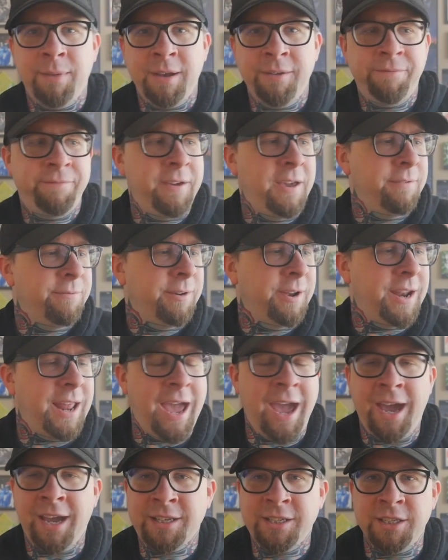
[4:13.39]
my favorite
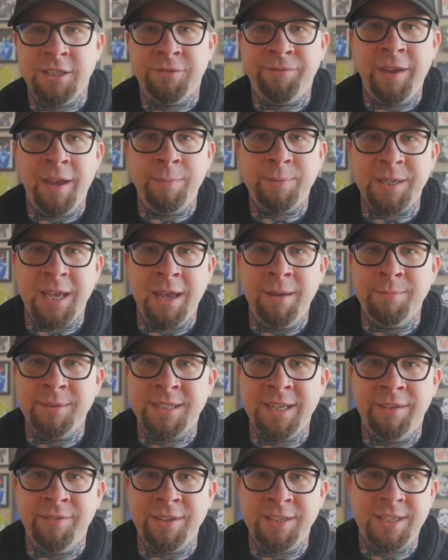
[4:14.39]
Axis Vapes
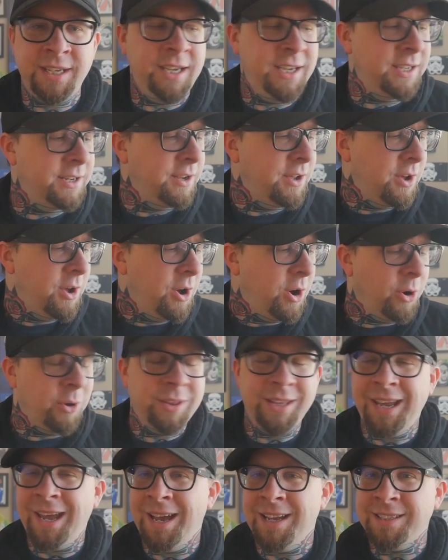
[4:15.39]
M17,
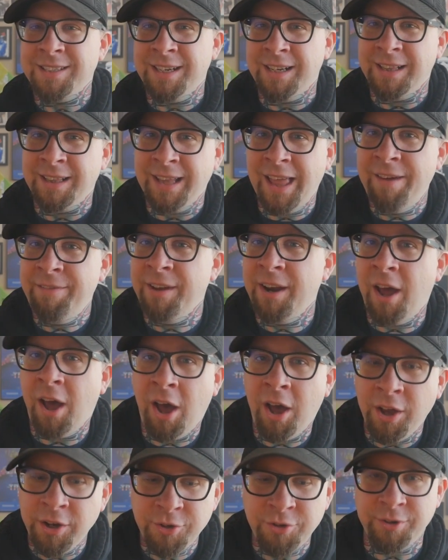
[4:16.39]
only has an
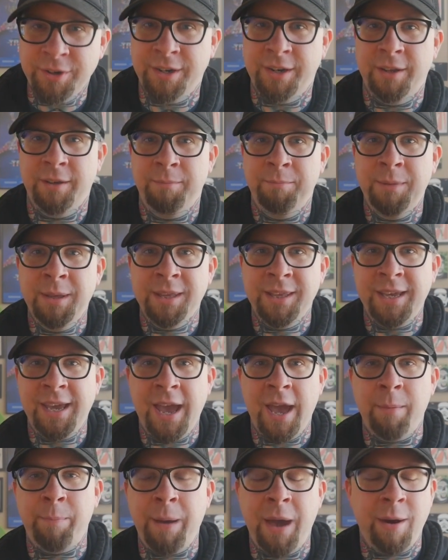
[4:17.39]
1100
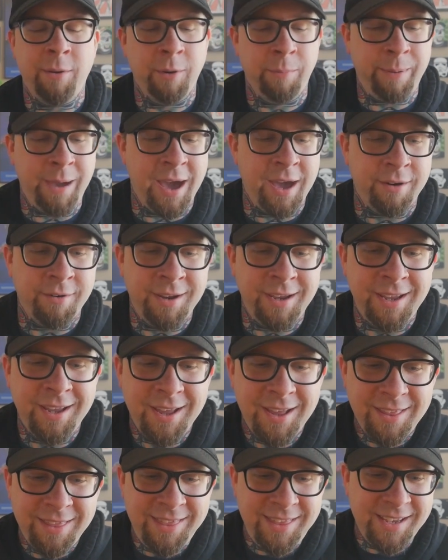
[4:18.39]
milliamp hour battery.
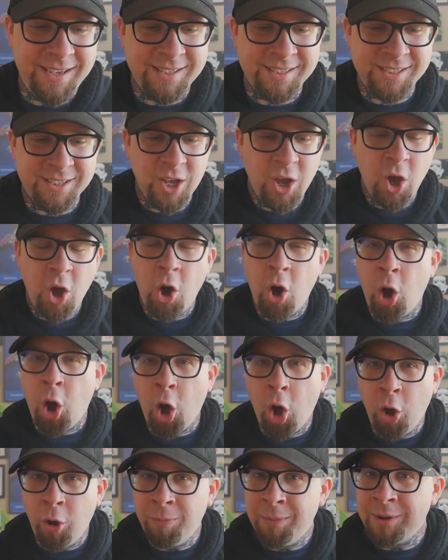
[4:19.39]
This
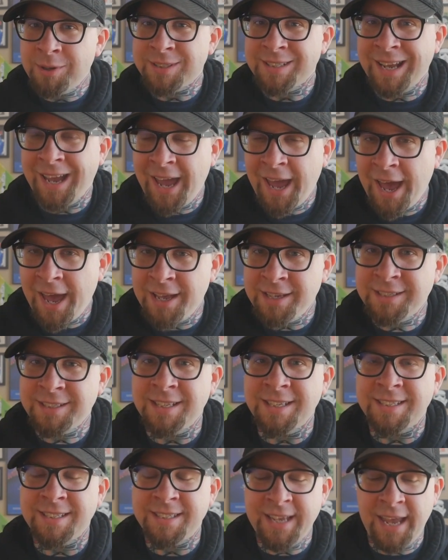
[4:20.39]
almost has
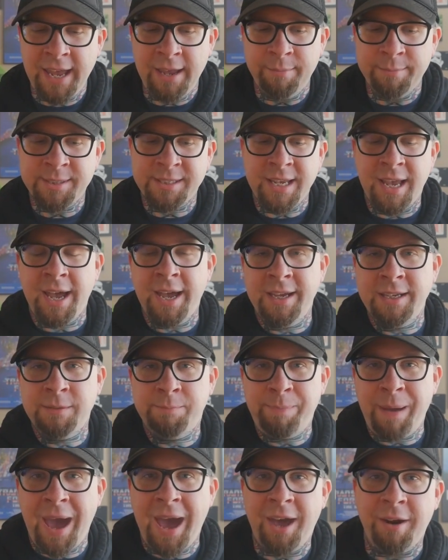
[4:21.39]
the same size
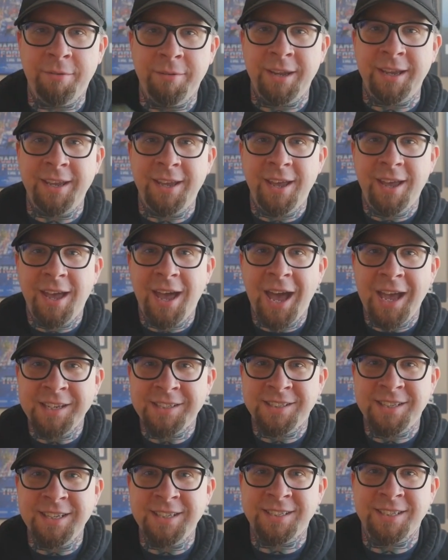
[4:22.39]
battery
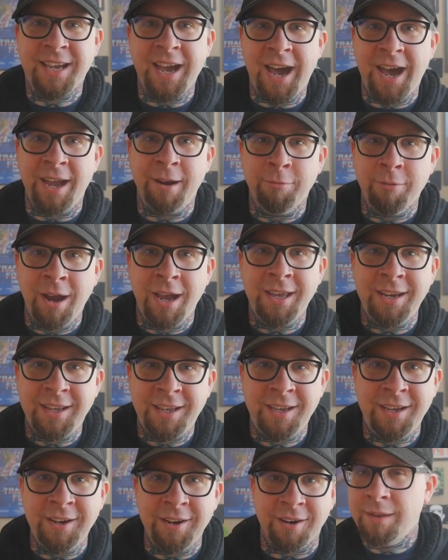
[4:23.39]
as this guy right
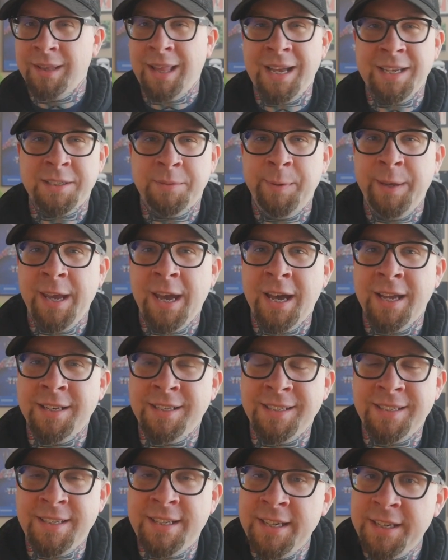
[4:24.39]
here. Lasts me a
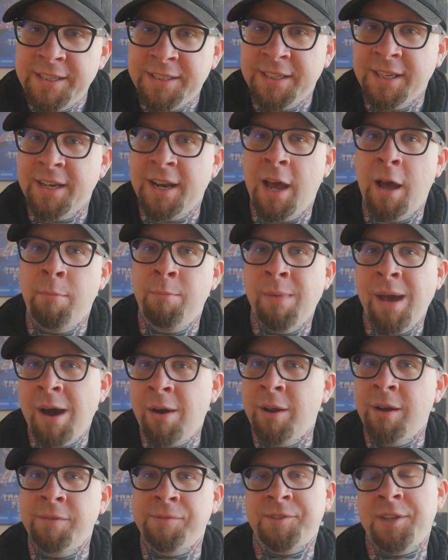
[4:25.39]
decent
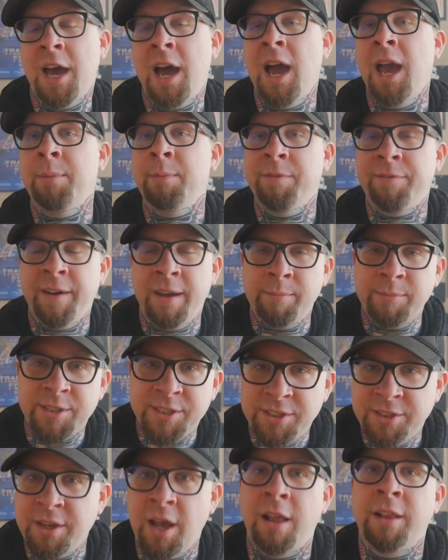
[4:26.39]
amount of time. If I'm
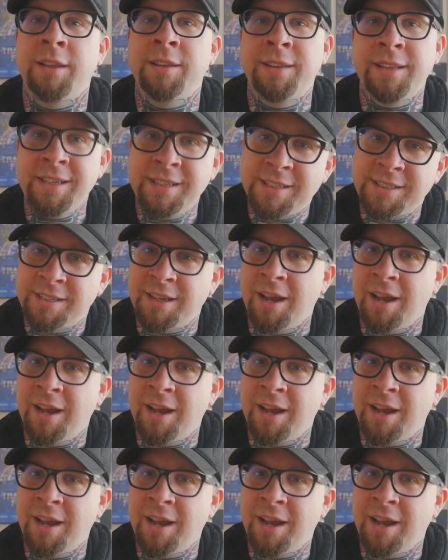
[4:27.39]
solidly